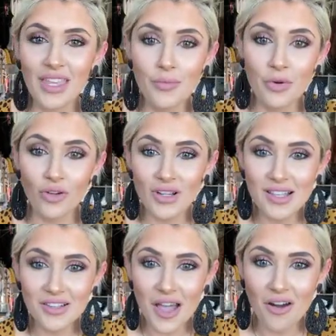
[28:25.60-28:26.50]
before it
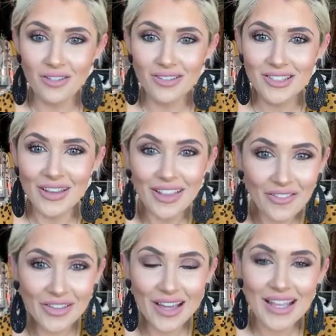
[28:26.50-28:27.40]
sells out. So I
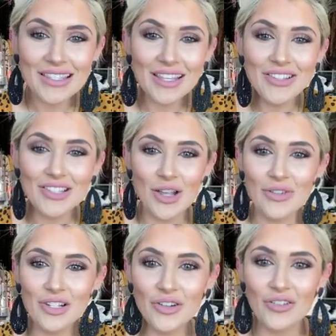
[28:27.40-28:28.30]
love you guys. Thank you so
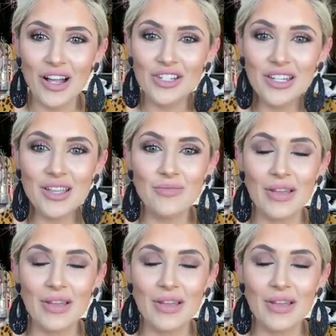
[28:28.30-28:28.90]
much for watching.